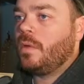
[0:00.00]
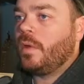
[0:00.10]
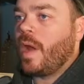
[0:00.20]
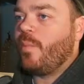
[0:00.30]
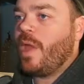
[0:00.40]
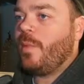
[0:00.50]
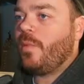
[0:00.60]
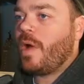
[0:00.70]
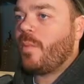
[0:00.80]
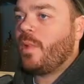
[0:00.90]
All right, baby
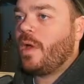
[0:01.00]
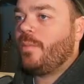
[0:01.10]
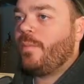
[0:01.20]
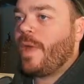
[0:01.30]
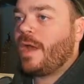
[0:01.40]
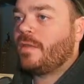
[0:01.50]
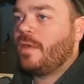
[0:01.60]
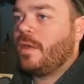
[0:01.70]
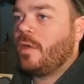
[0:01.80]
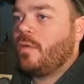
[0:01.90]
pop up, back
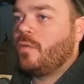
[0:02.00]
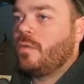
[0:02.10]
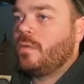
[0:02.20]
tail.